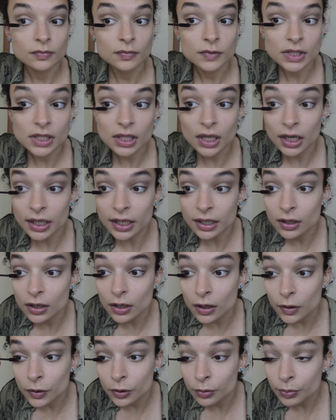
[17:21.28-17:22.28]
It's a kind of
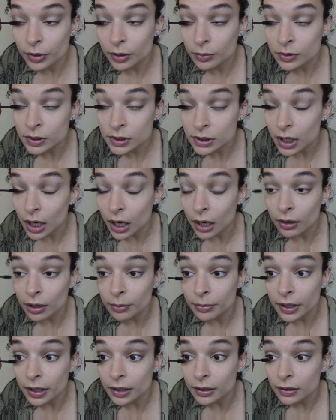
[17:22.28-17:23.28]
gloopy mascara,
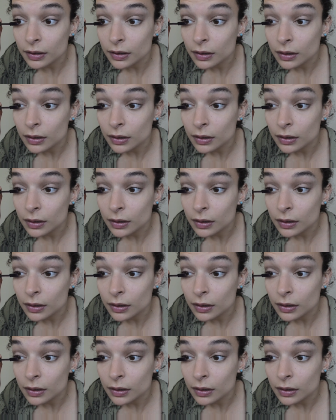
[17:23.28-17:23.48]
but